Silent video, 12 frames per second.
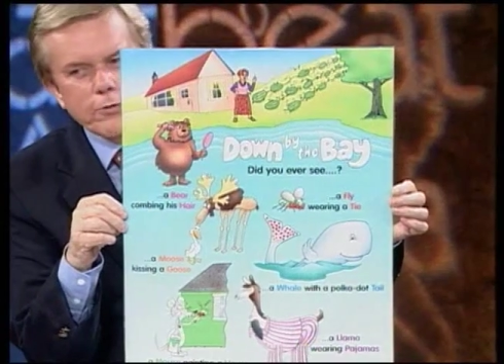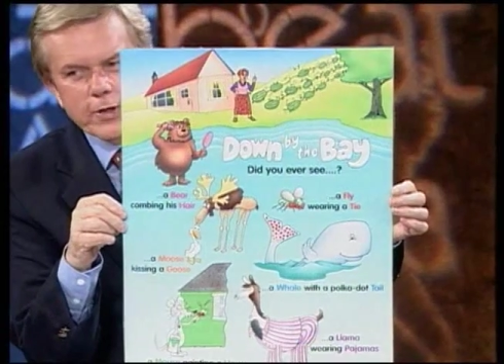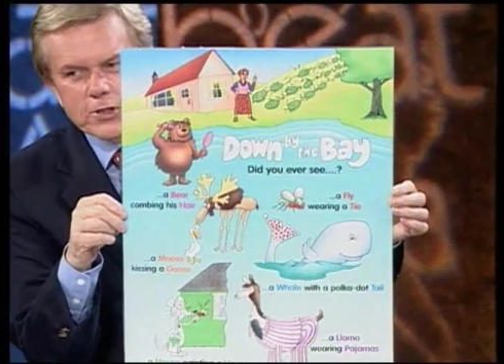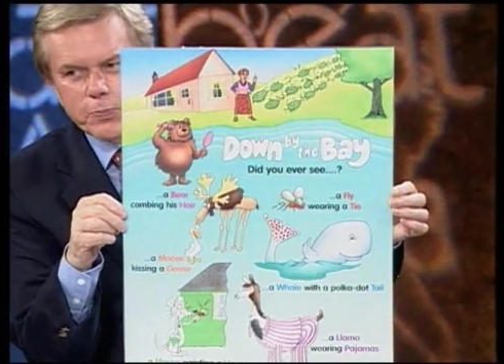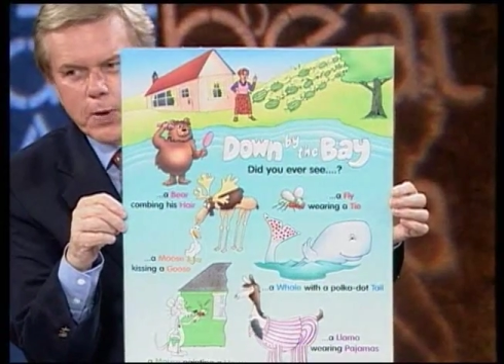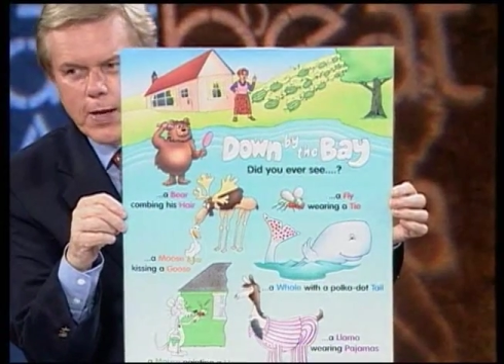you
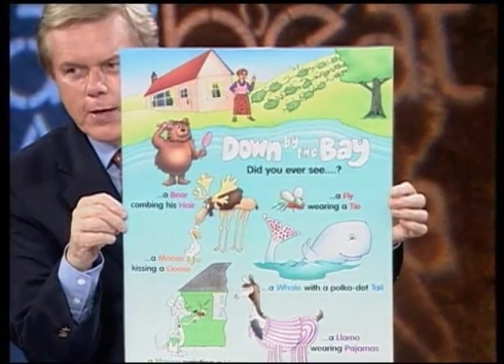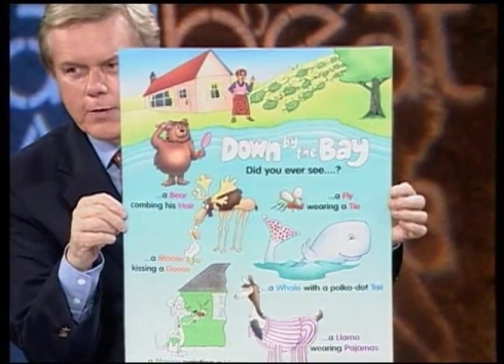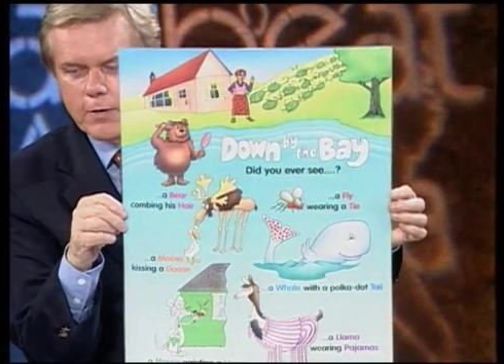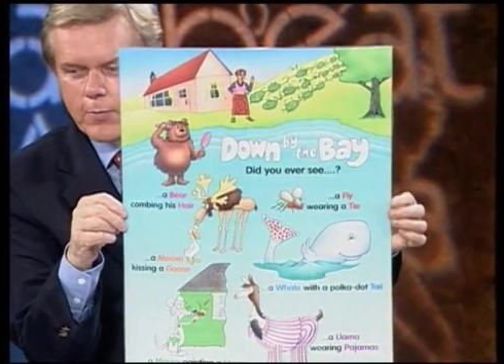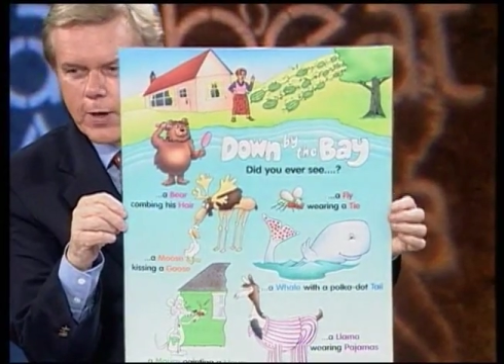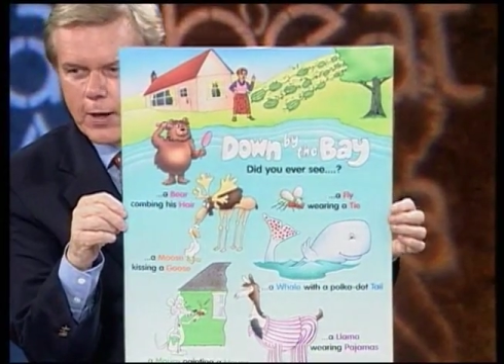explain
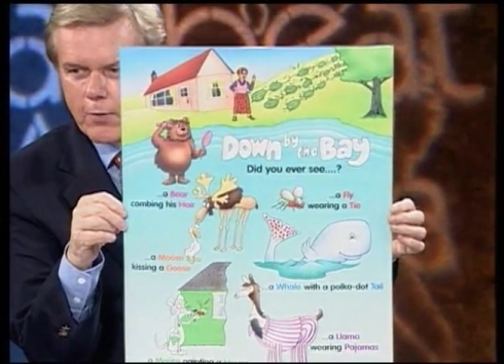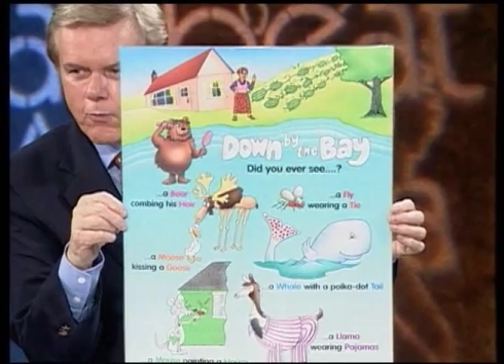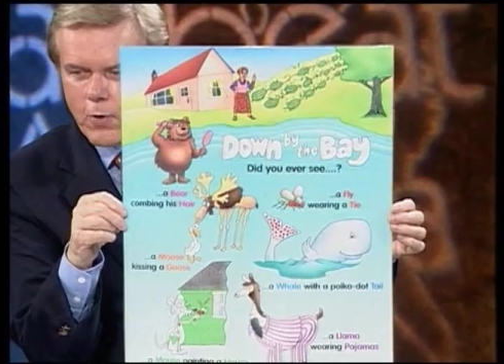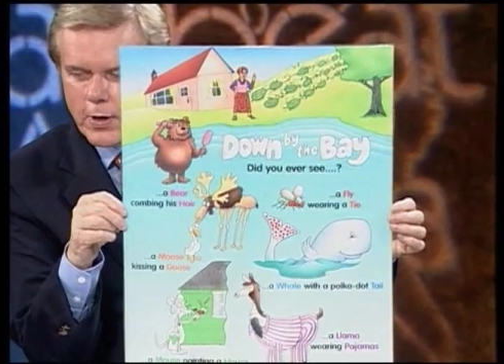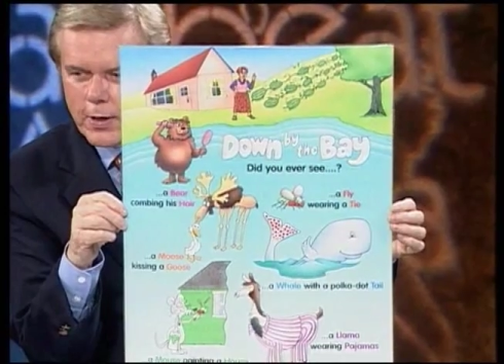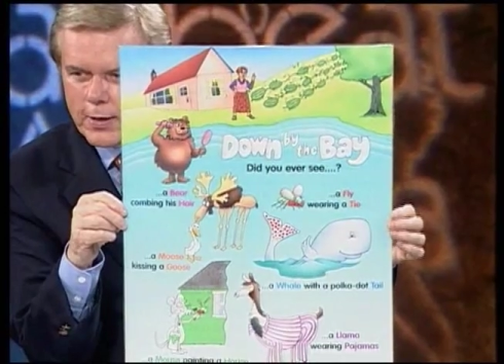to me
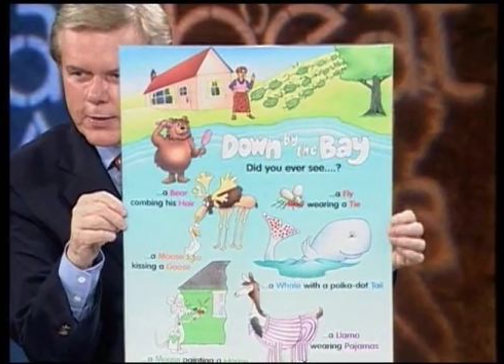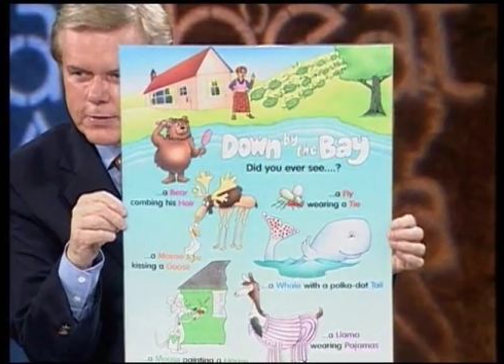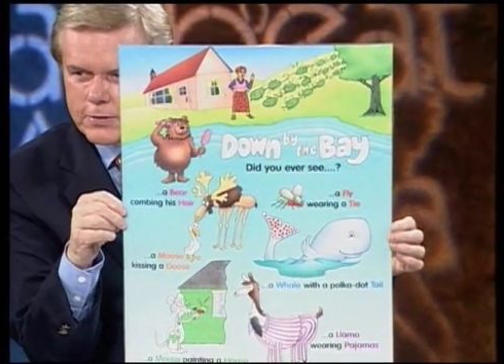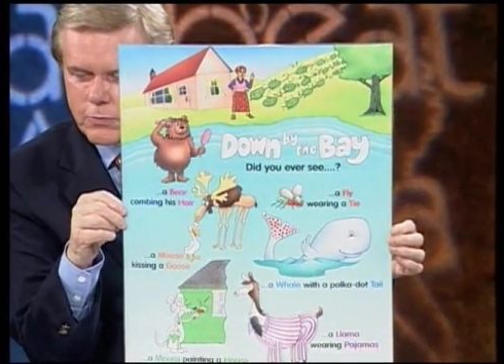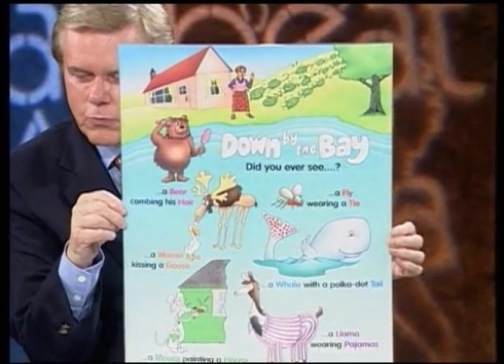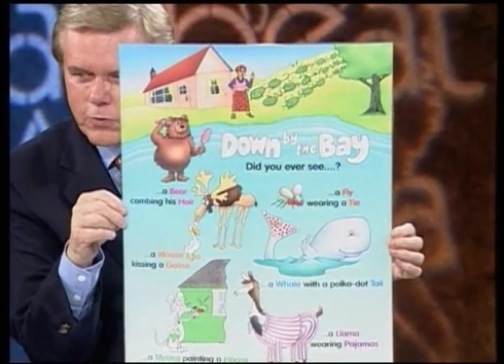what it
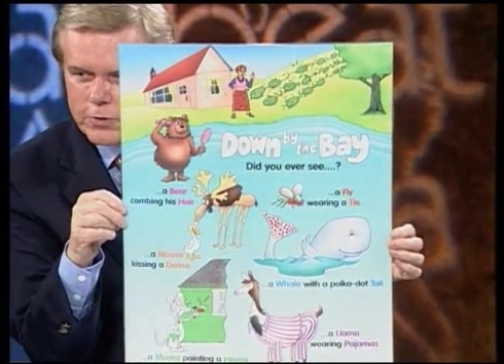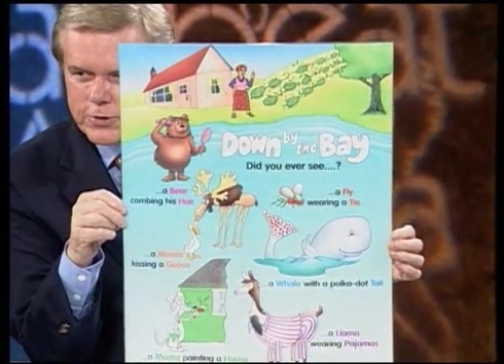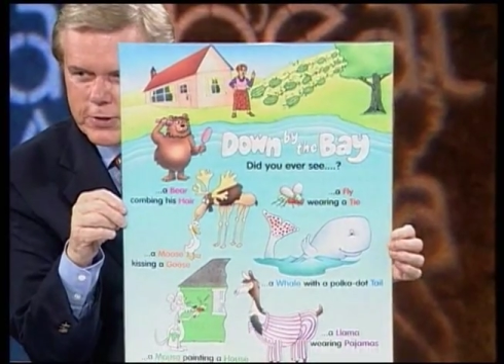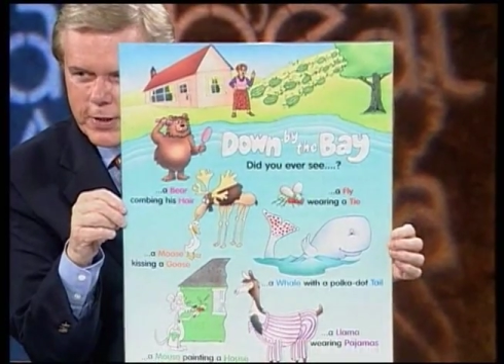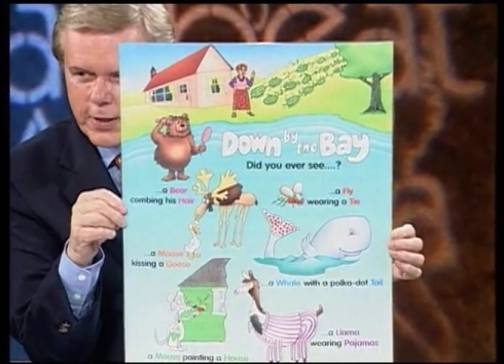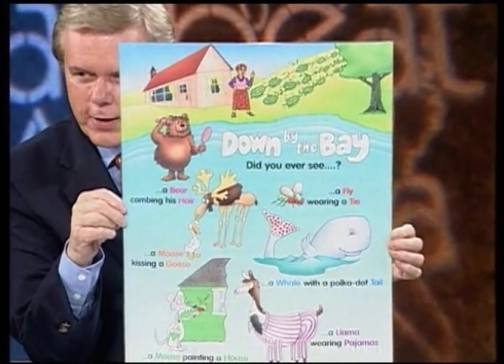is we're
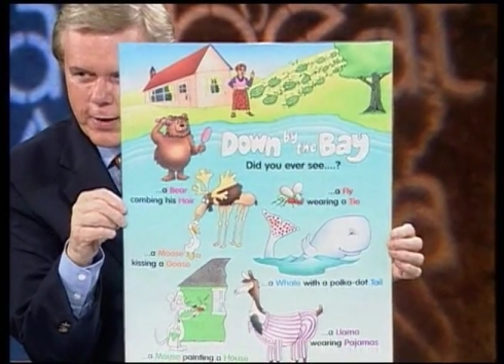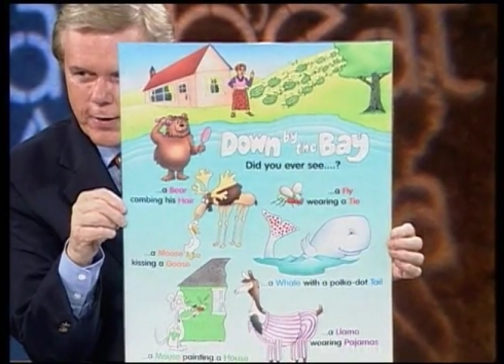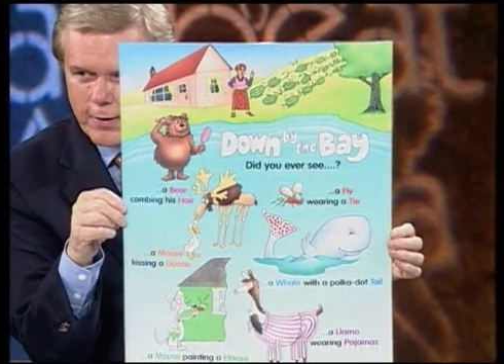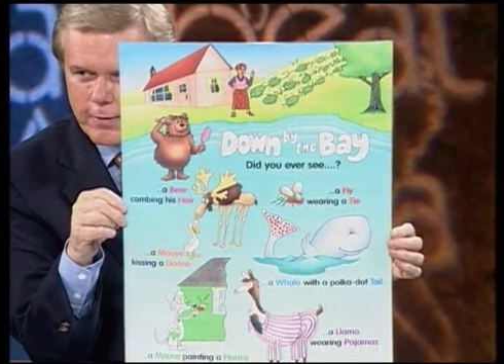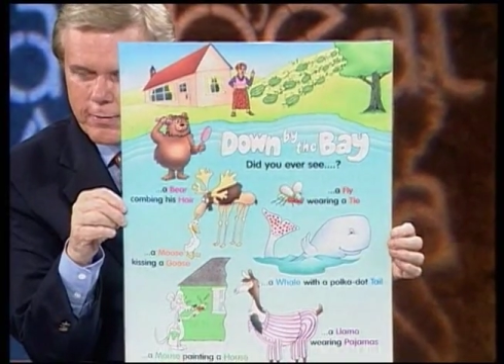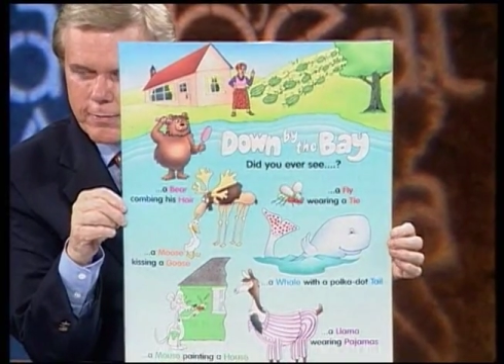seeing
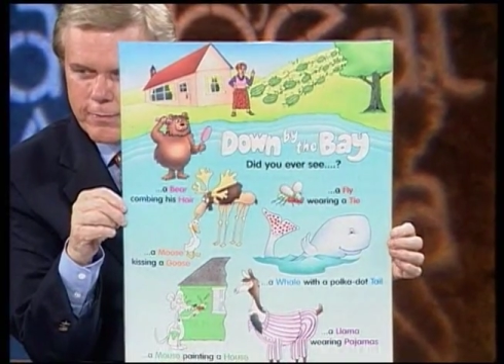here.